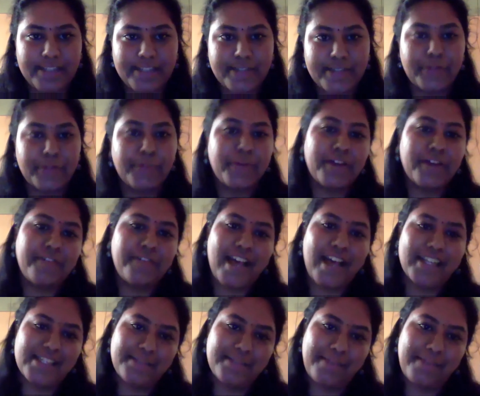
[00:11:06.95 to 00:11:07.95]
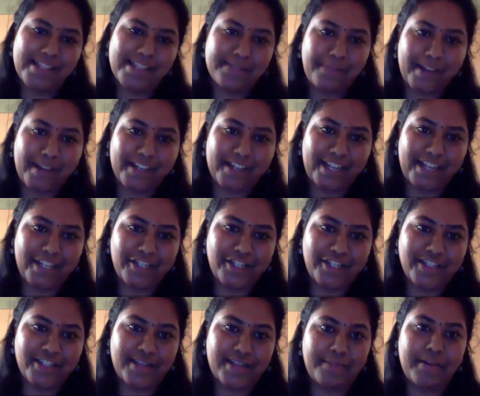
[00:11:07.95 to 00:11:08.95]
So you would have had some
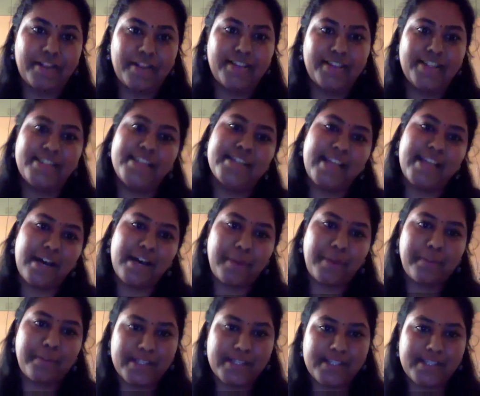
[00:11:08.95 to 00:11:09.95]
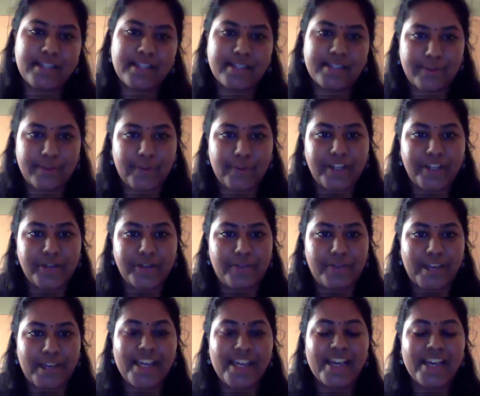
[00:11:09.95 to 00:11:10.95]
expectations about this is how my business is going to
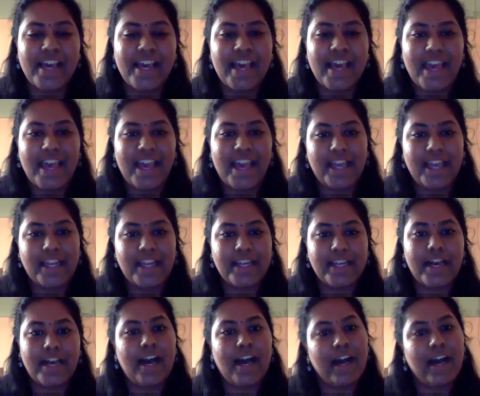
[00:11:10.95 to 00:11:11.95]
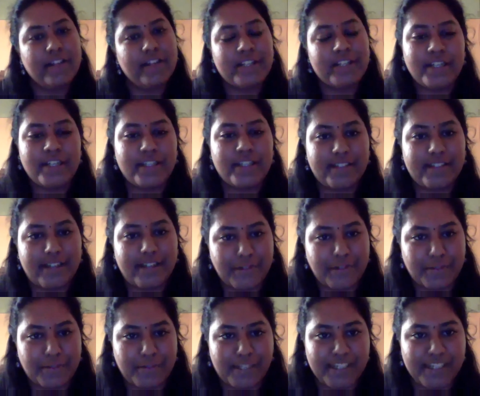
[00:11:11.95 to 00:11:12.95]
be, and how did it turn out
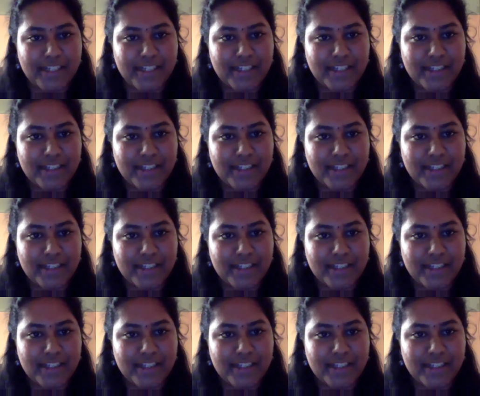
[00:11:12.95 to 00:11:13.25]
to be?